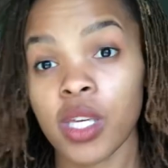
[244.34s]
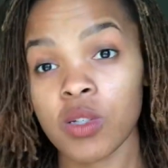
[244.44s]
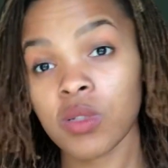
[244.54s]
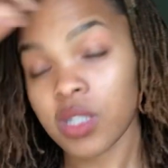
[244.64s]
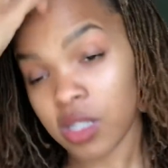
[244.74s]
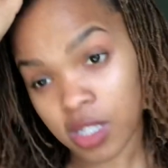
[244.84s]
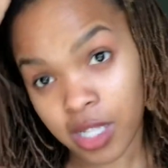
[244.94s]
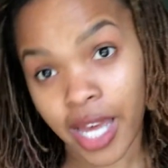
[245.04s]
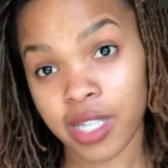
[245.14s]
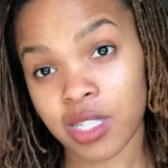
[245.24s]
It used to look
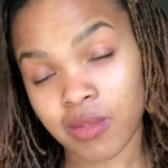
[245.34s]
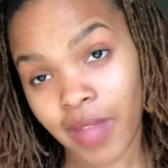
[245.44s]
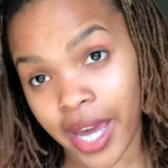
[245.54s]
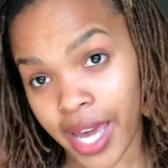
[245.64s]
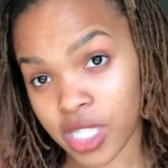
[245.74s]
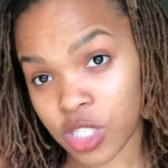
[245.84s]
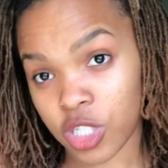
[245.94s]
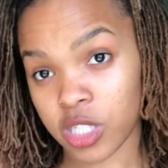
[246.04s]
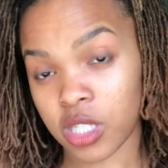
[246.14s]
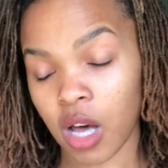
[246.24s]
like I
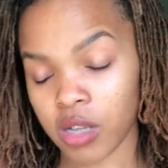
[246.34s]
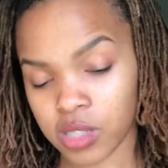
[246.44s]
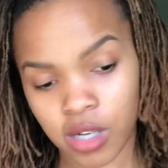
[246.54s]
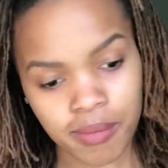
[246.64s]
shook salt